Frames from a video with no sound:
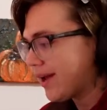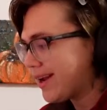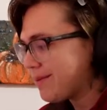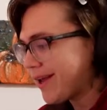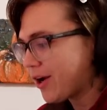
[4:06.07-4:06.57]

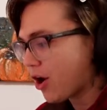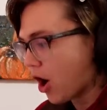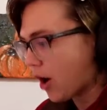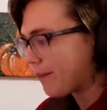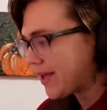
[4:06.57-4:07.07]
And I made a
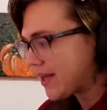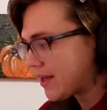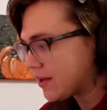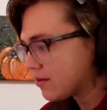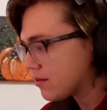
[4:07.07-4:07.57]

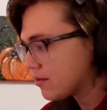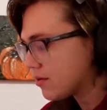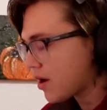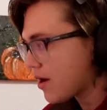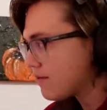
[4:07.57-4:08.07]
copy
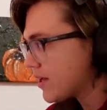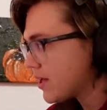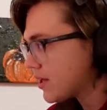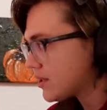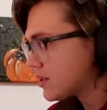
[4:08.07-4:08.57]
of
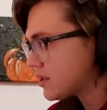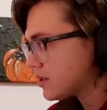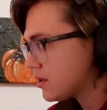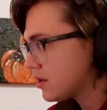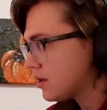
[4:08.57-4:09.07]

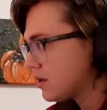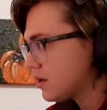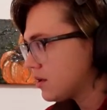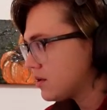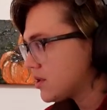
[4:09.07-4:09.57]
it
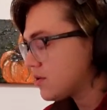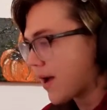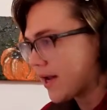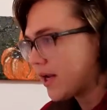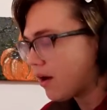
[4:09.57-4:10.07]
to
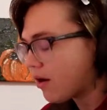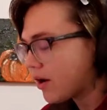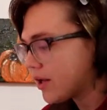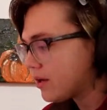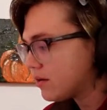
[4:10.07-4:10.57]
edit
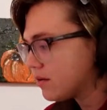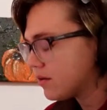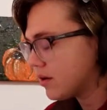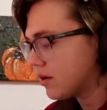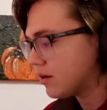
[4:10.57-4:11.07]
on
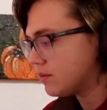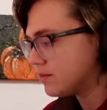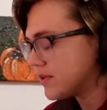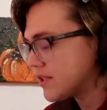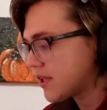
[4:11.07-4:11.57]

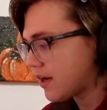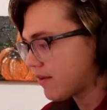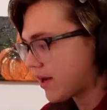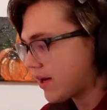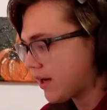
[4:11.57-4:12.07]
instead
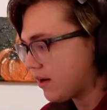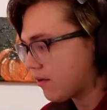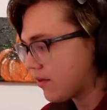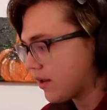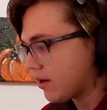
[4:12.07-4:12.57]
of editing
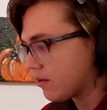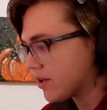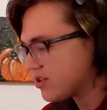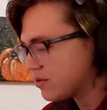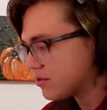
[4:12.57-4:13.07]
on the
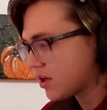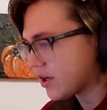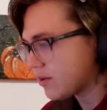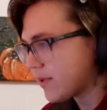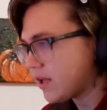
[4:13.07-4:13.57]
original
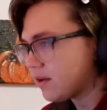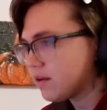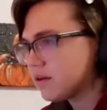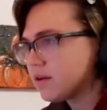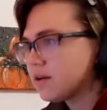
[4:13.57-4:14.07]
document.
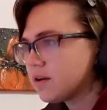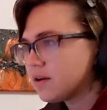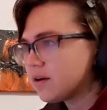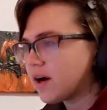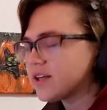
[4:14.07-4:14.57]

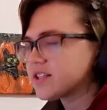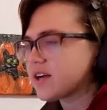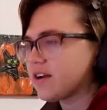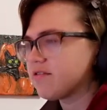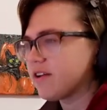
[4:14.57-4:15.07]
I
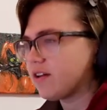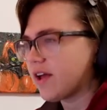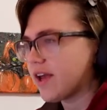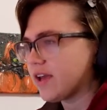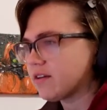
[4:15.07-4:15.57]
just kind of felt
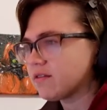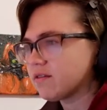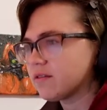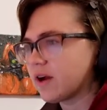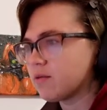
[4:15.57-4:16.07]
like
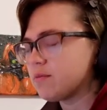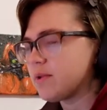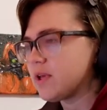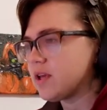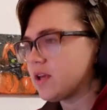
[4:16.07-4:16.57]
that would
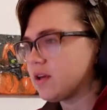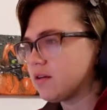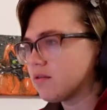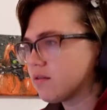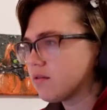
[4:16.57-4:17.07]
be